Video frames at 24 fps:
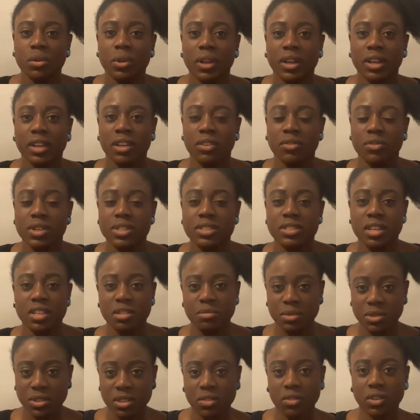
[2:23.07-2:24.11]
like if I say
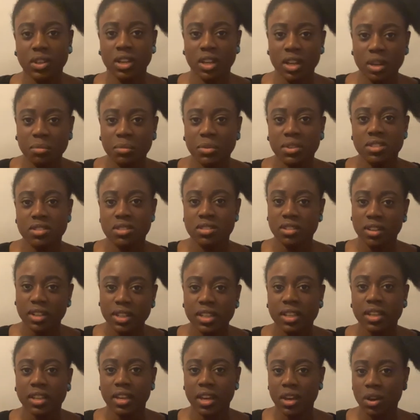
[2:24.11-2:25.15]
to myself, okay, I'm gonna start
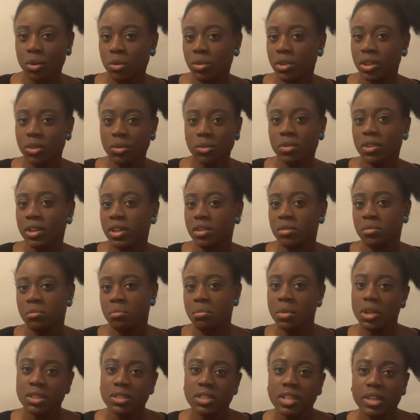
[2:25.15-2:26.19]
eating healthy on like
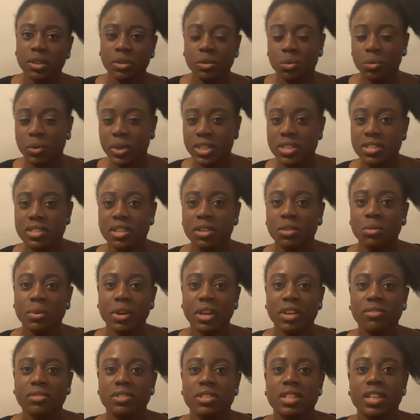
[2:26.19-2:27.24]
Monday or Wednesday or
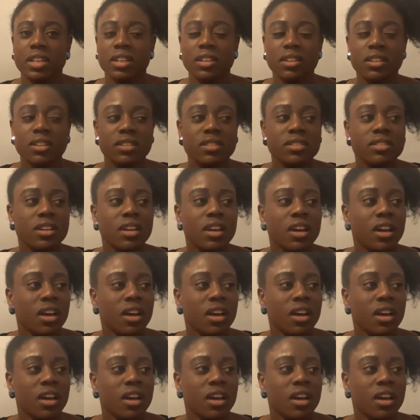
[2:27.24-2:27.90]
whatever day it is,